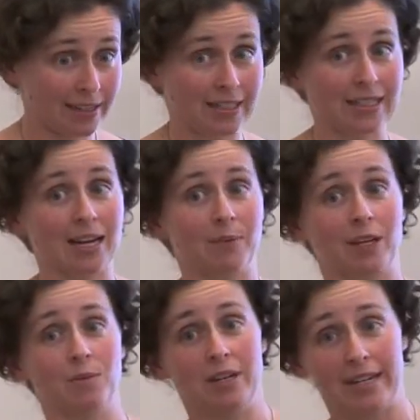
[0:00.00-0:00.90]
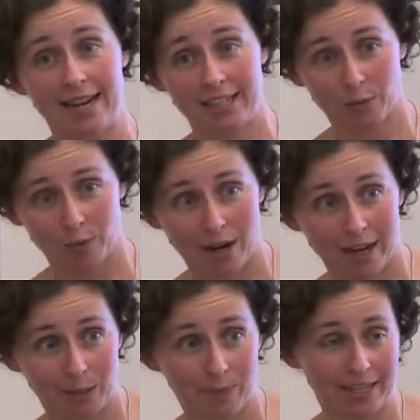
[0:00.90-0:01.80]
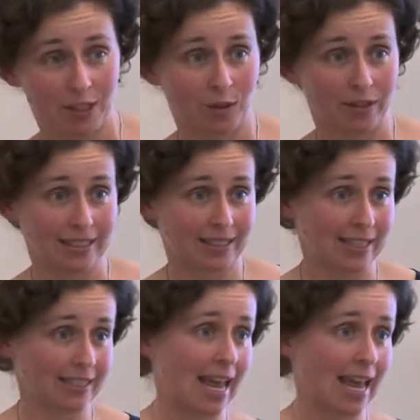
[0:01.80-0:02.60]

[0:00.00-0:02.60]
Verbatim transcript: to start up a community enterprise based on these things?